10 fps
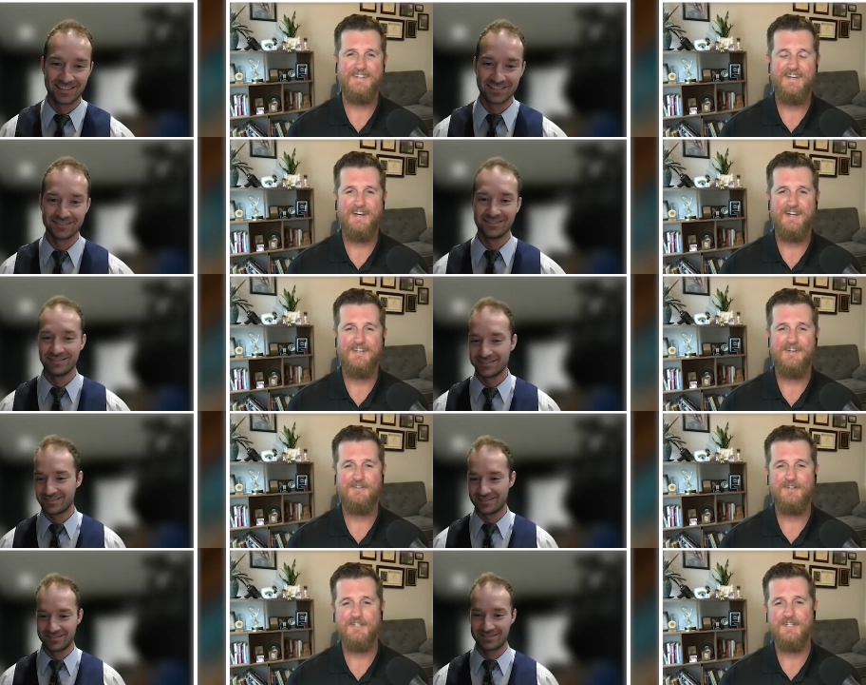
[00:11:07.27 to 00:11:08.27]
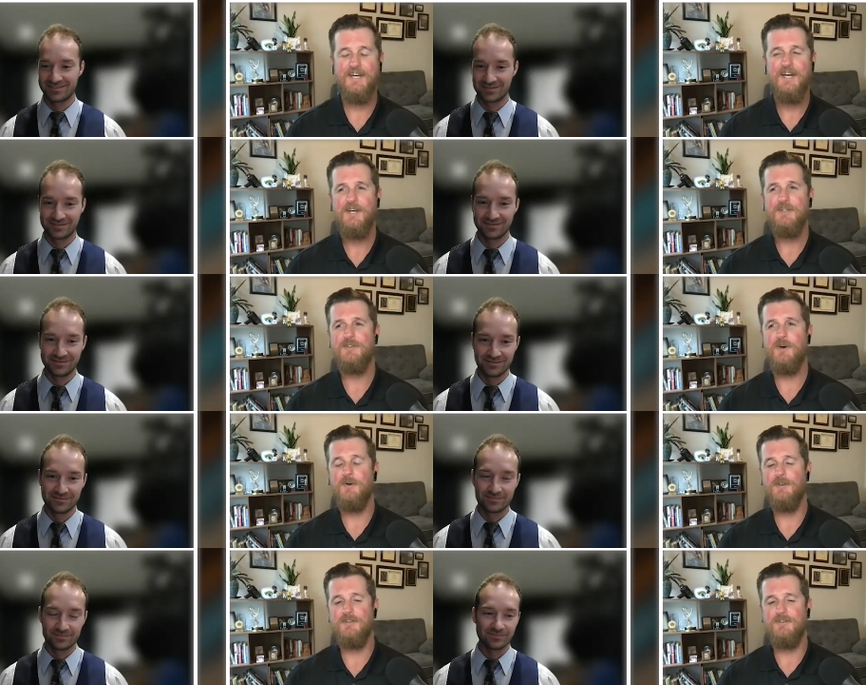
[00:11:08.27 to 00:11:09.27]
Speaker 1: yeah, definitely.
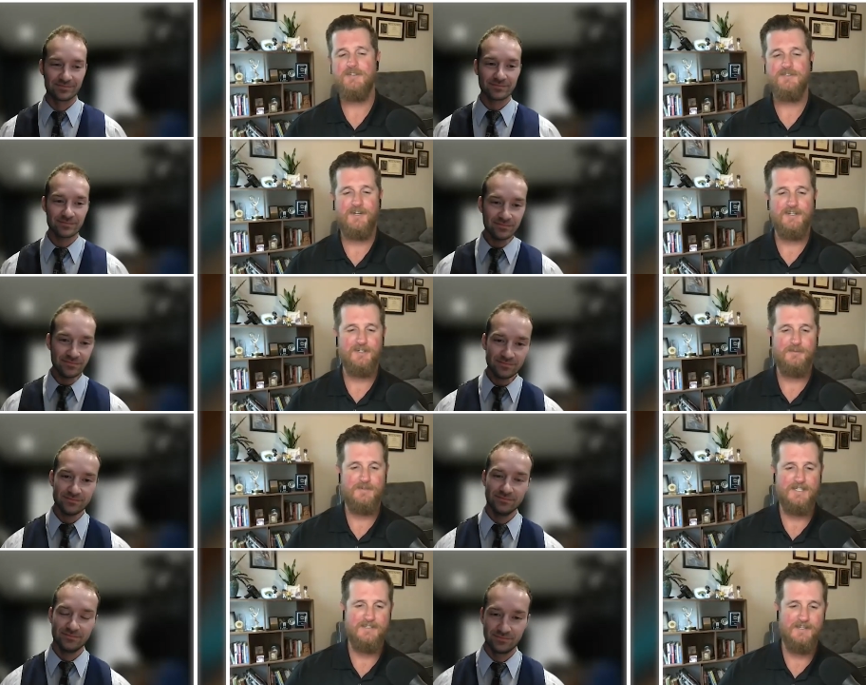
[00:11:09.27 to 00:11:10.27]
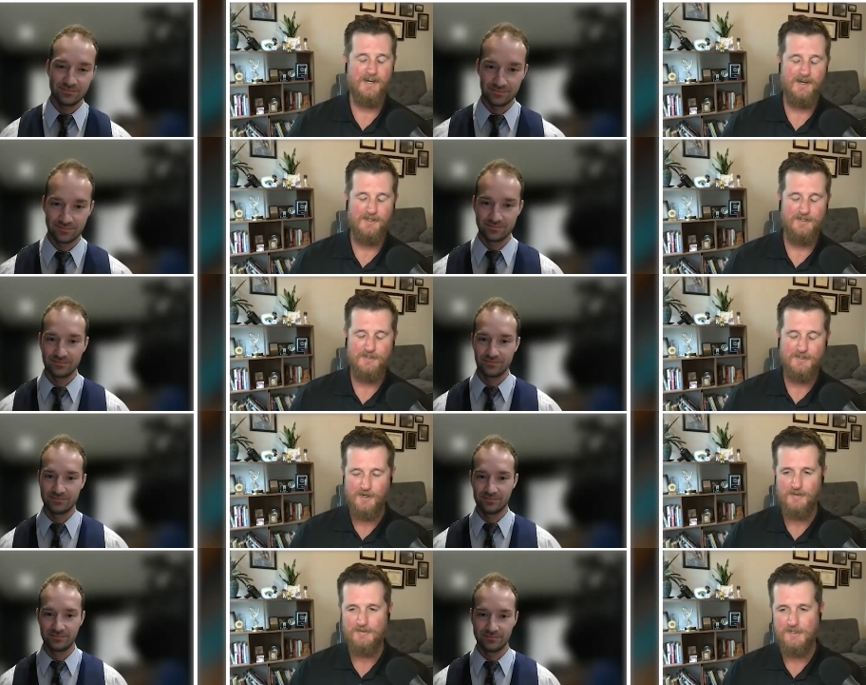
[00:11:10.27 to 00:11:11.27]
So you touched on a little bit. Uh, you
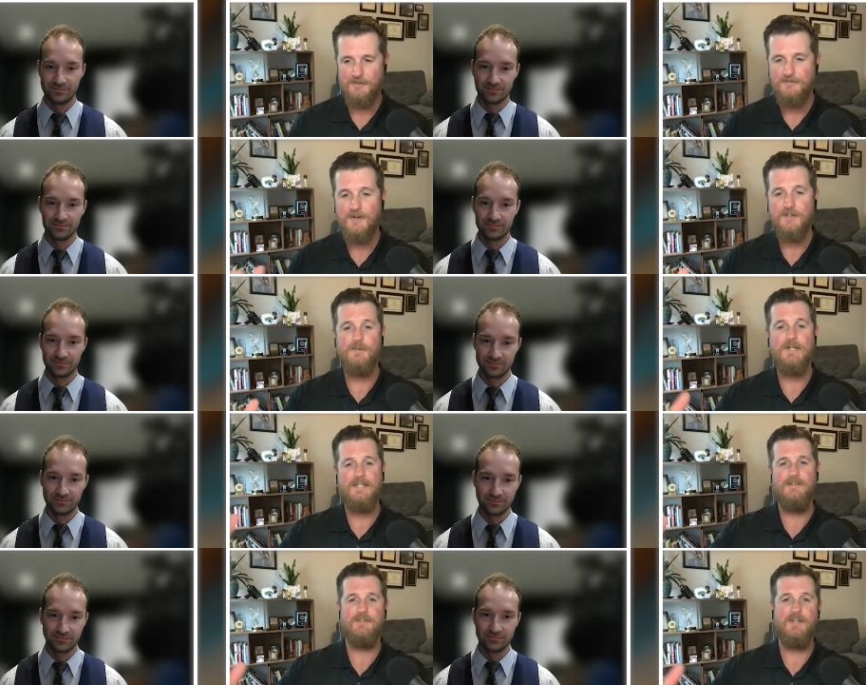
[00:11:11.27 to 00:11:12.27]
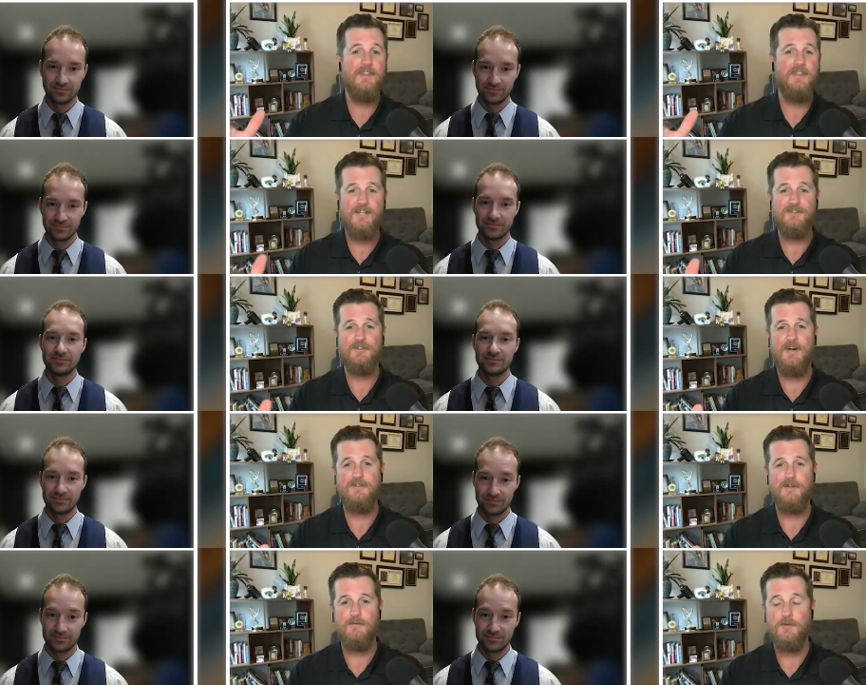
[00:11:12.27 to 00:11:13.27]
call it, you know, the fart in the wind gifts, and I think that's a
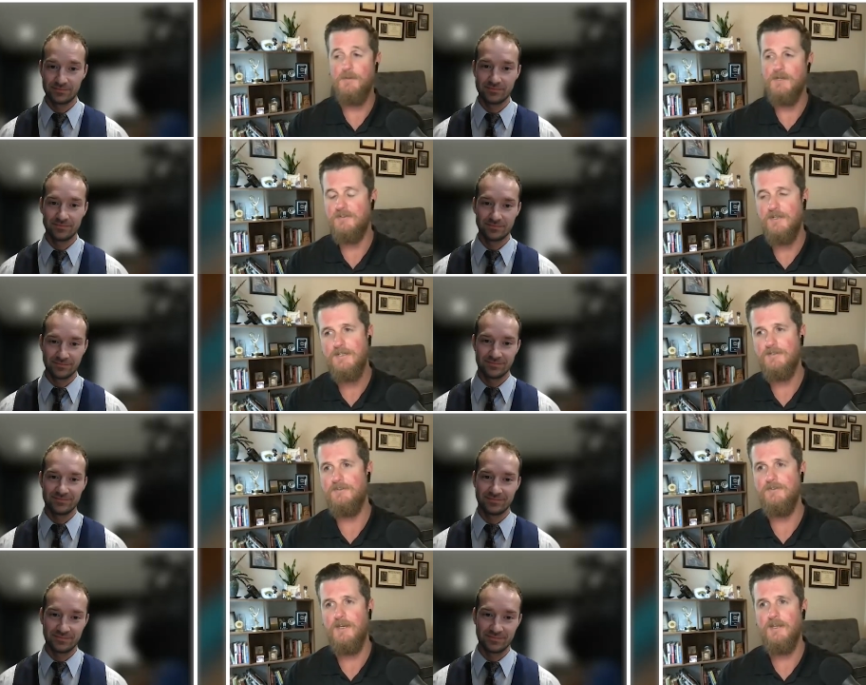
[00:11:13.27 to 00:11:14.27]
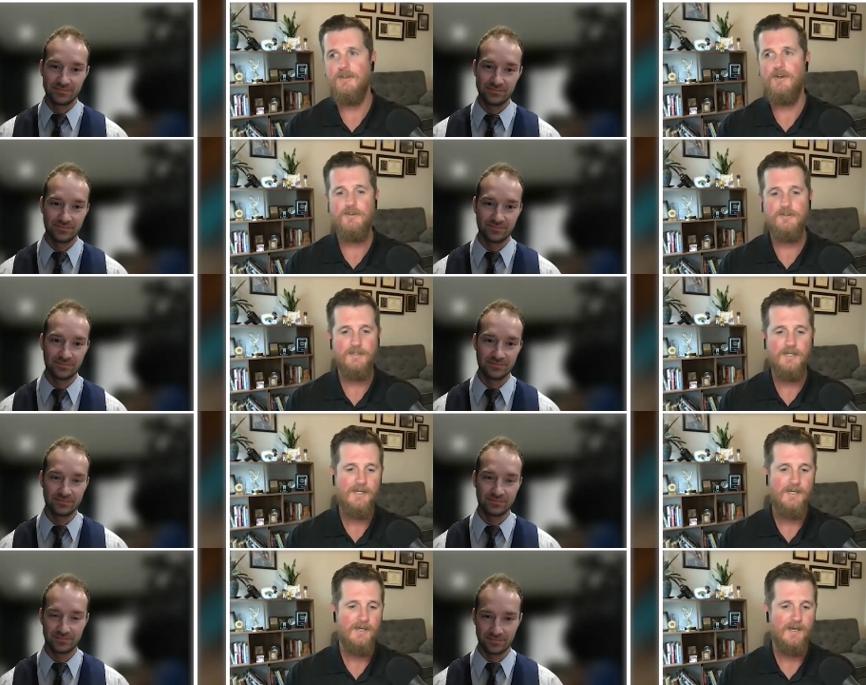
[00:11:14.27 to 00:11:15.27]
great term for it because it is. It's like you know, you.
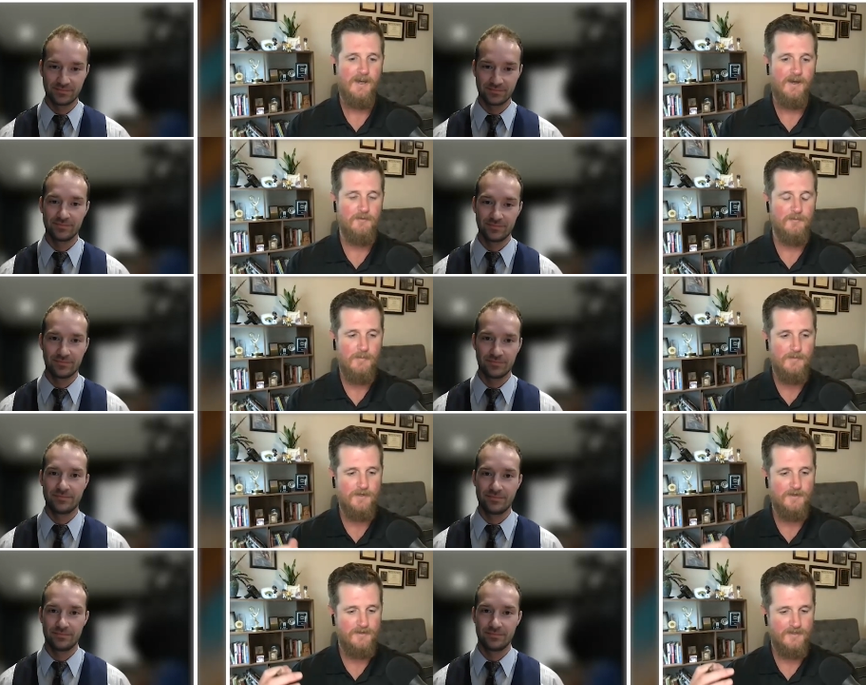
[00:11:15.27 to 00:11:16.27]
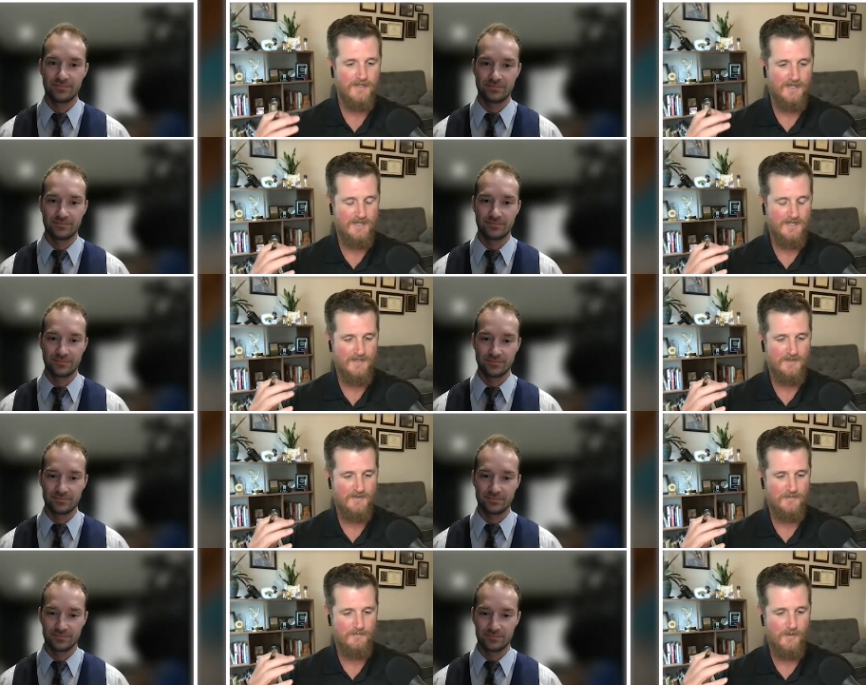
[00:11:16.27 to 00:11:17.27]
I remember uh,
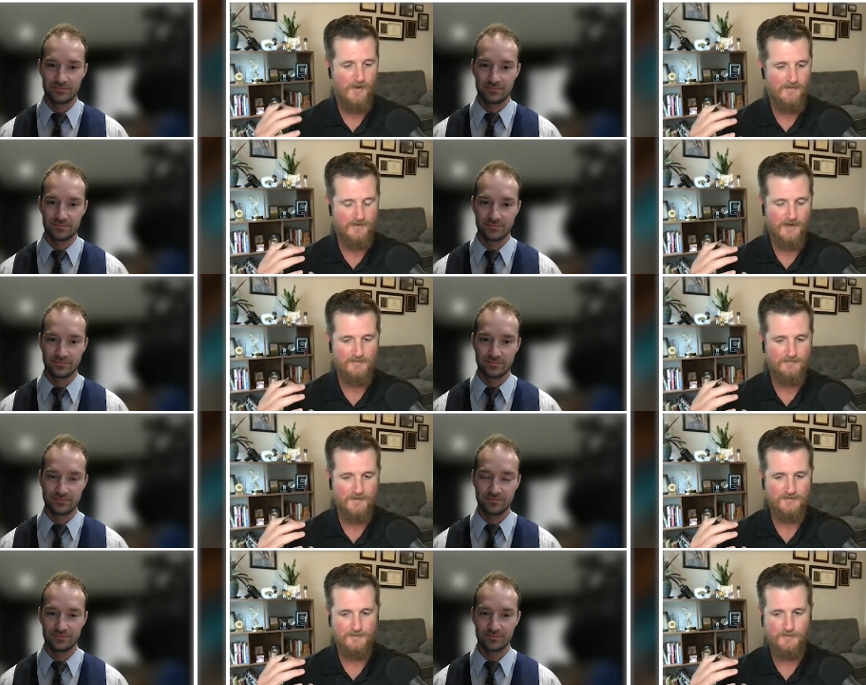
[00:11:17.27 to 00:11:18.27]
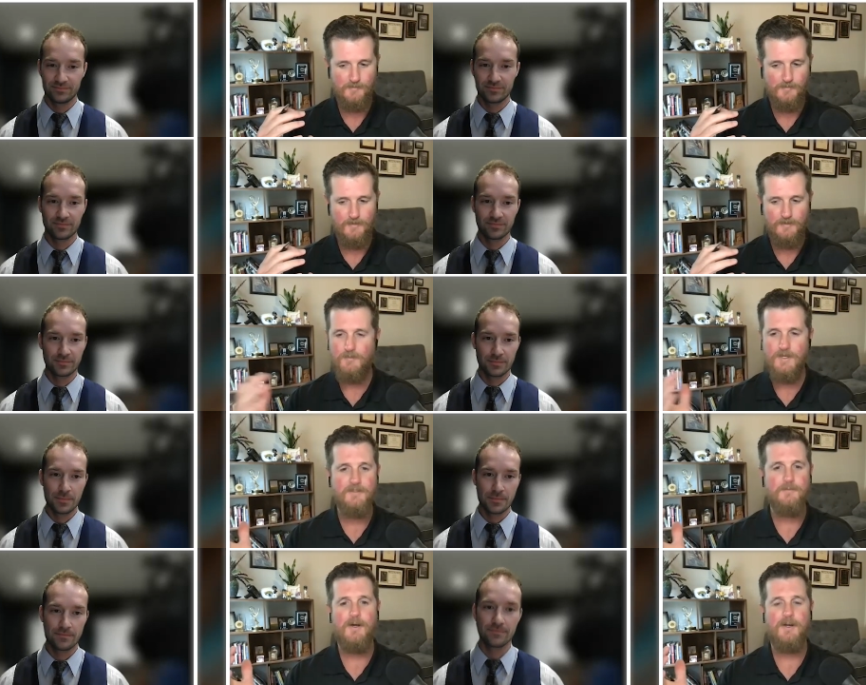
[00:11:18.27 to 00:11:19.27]
my wife and I our first home. We
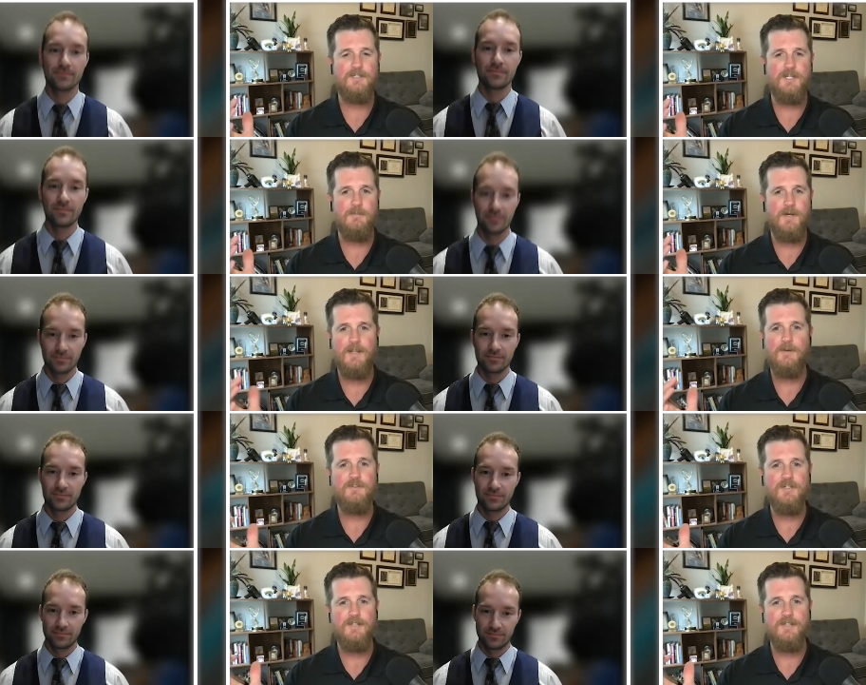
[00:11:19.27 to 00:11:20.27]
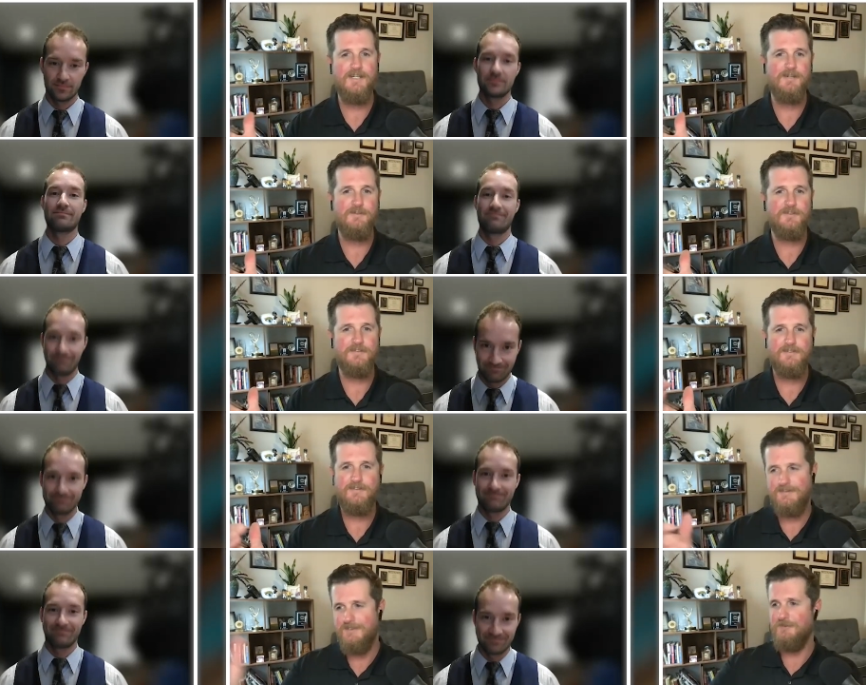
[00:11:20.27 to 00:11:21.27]
got the bottle of champagne. That was it. Like it was.
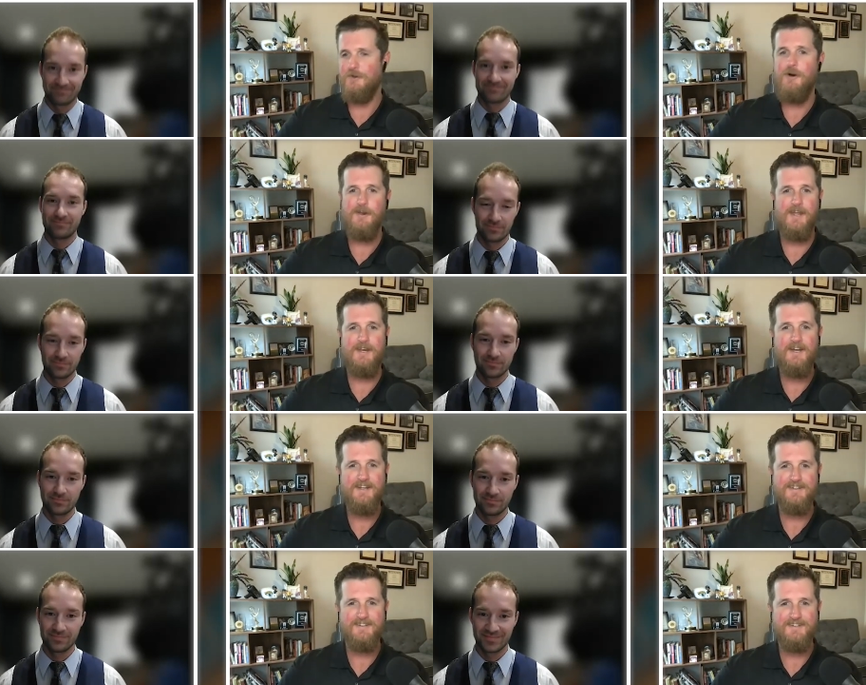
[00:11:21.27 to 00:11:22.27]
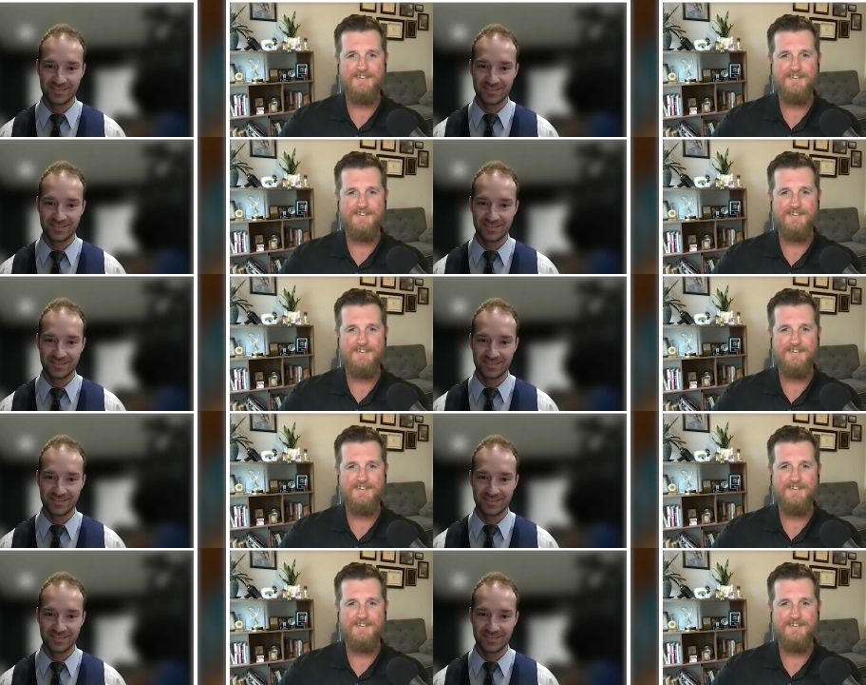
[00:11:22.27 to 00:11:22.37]
It's gone that night.